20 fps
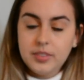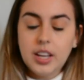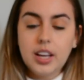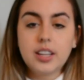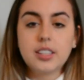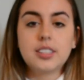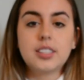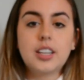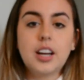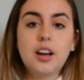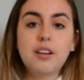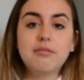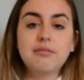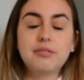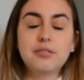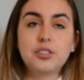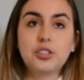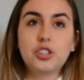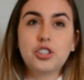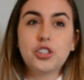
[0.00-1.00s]
and
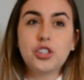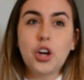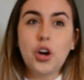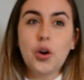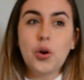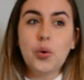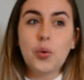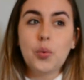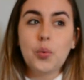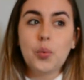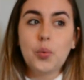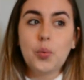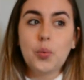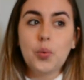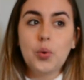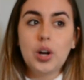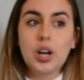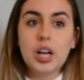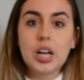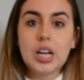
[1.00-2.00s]
stuff, so
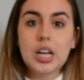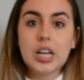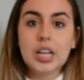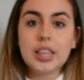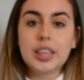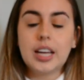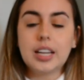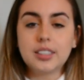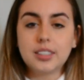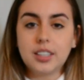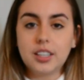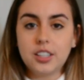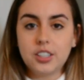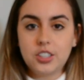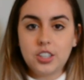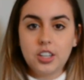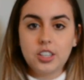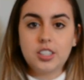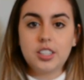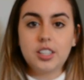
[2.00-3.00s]
that's gonna
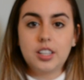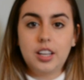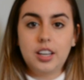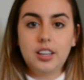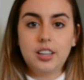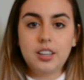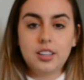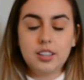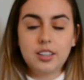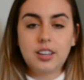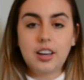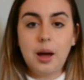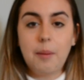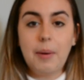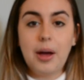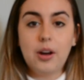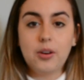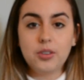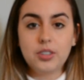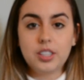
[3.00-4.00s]
start to like come
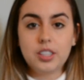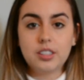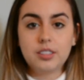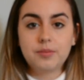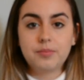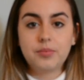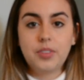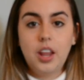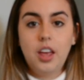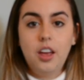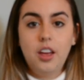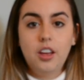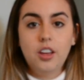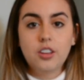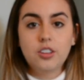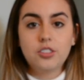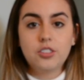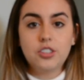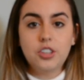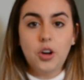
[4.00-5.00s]
out.
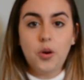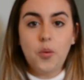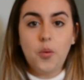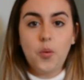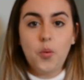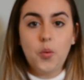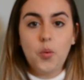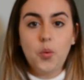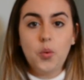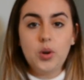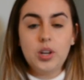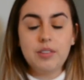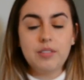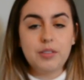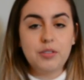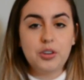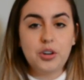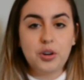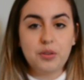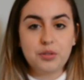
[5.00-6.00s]
So even
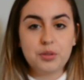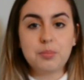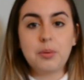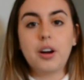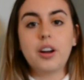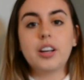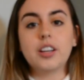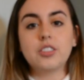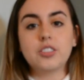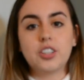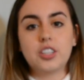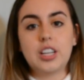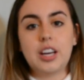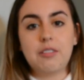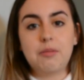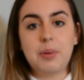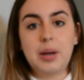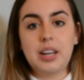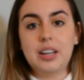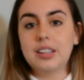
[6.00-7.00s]
if you don't have spotting, it's good to
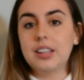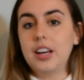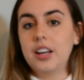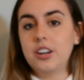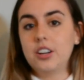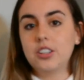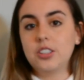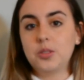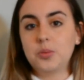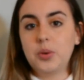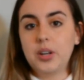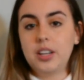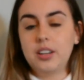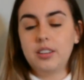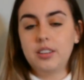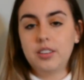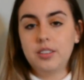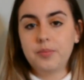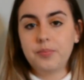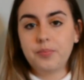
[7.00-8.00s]
have panty liners when
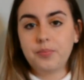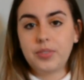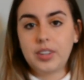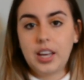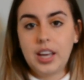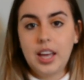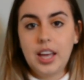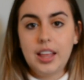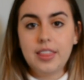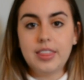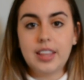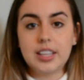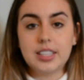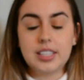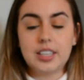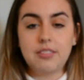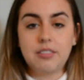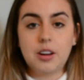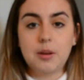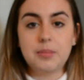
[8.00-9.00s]
that
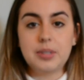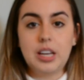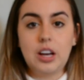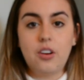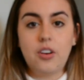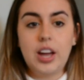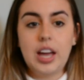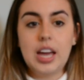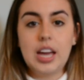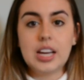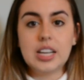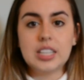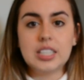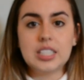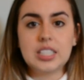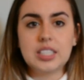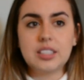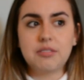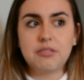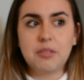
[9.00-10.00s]
stuff comes out.
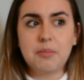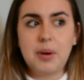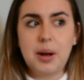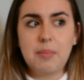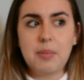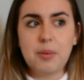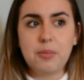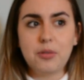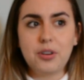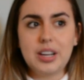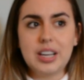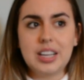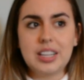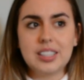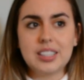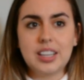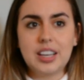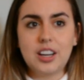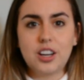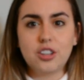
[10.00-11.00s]
And from my memory,
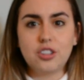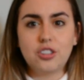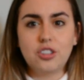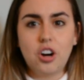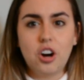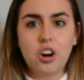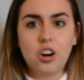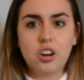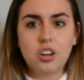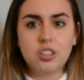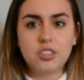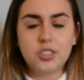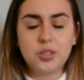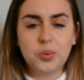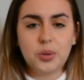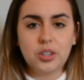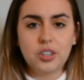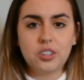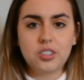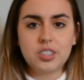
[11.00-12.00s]
it's like dark, so
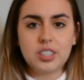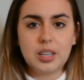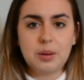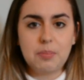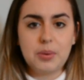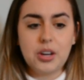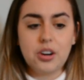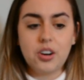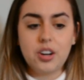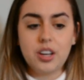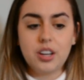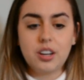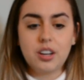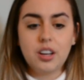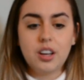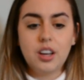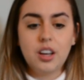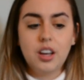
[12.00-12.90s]
it looks like period.